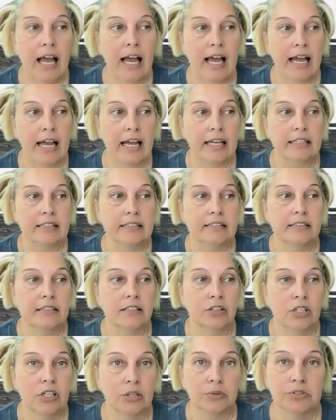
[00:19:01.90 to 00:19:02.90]
and
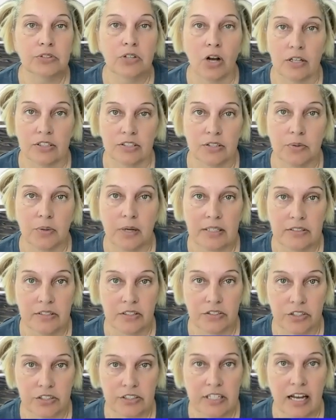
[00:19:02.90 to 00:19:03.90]
those
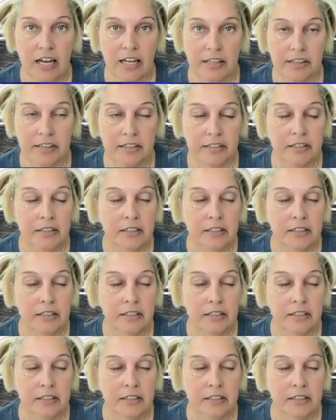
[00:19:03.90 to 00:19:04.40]
consequences are death.